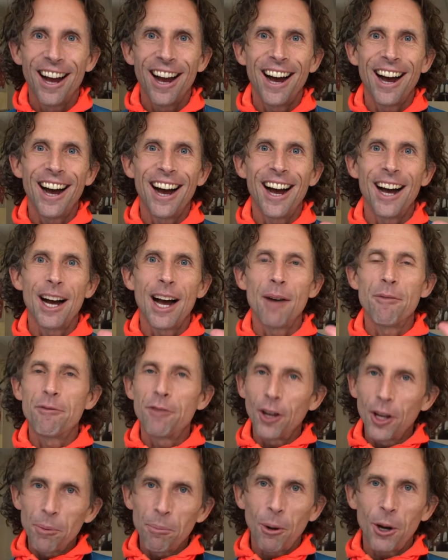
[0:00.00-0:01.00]
I'm
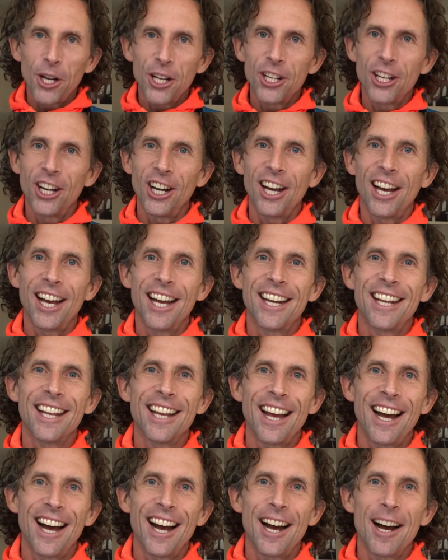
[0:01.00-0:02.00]
feeling pretty good,
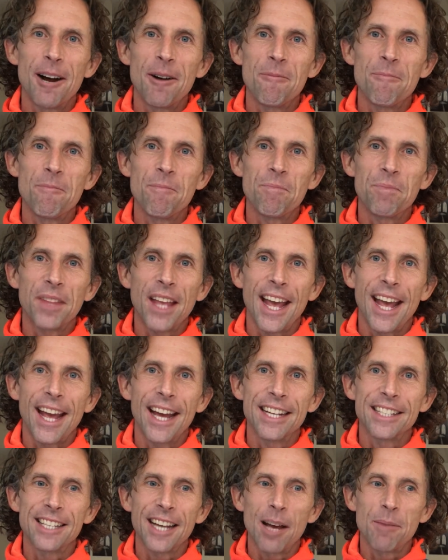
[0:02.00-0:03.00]

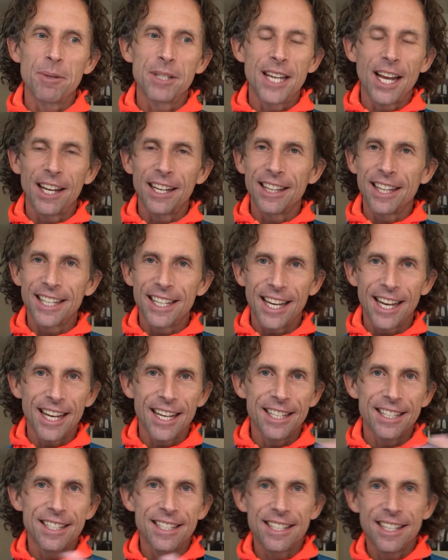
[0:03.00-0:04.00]
and I've been telling the
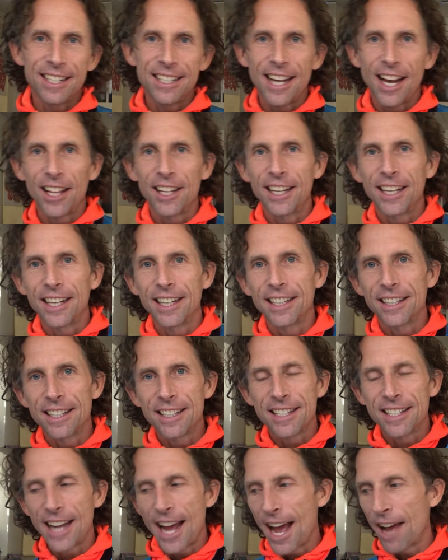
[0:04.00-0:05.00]
kids and telling the
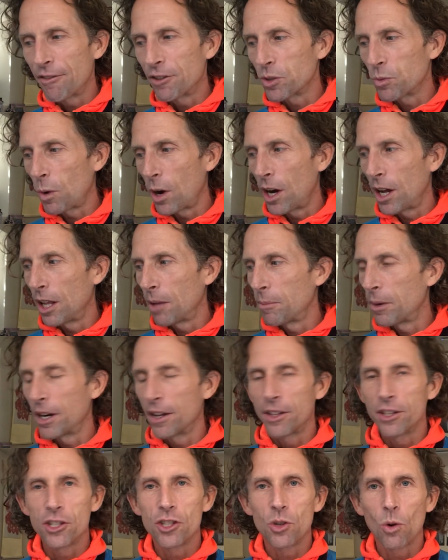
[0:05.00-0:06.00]
staff as well a bit
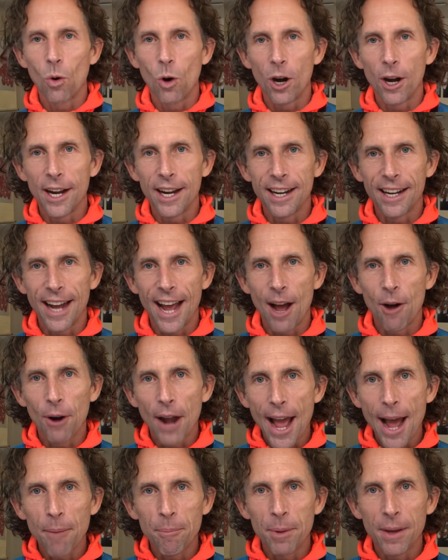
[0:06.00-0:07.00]
of the story and how it
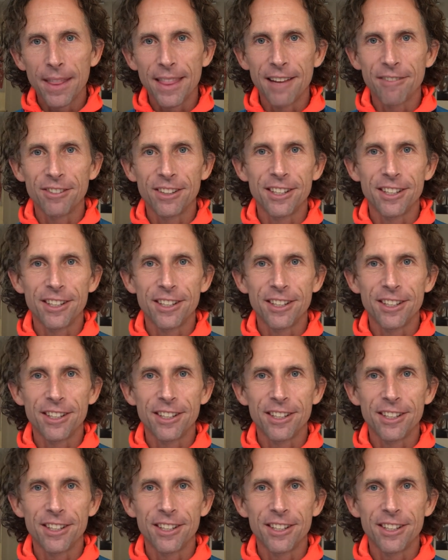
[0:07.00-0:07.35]
happened.